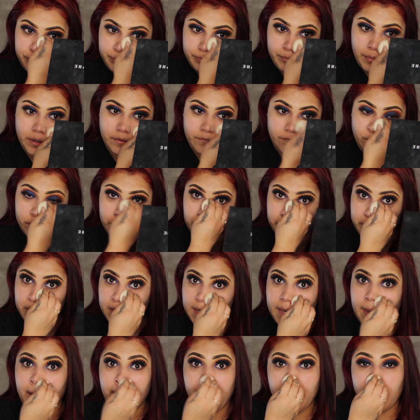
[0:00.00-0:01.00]
But for
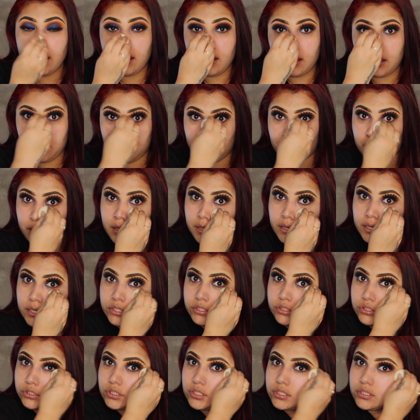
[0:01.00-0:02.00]
me,
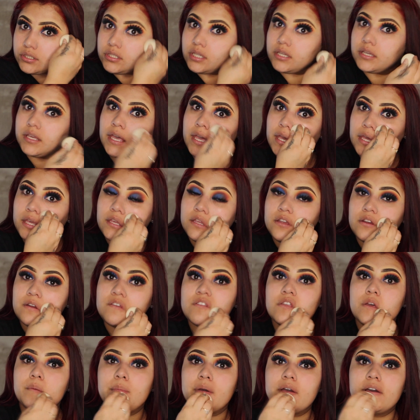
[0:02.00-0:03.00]
it's just the cakier
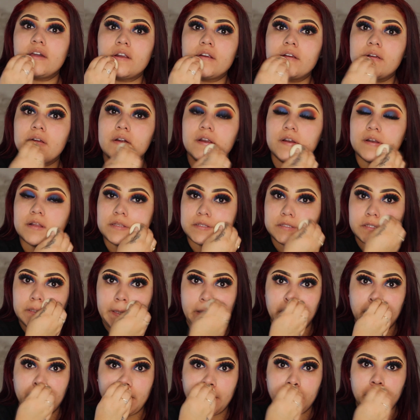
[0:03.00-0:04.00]
the better,
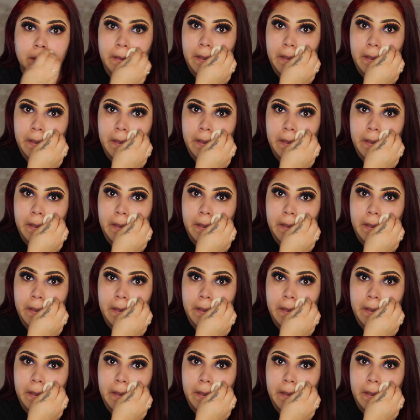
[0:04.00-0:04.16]
honestly.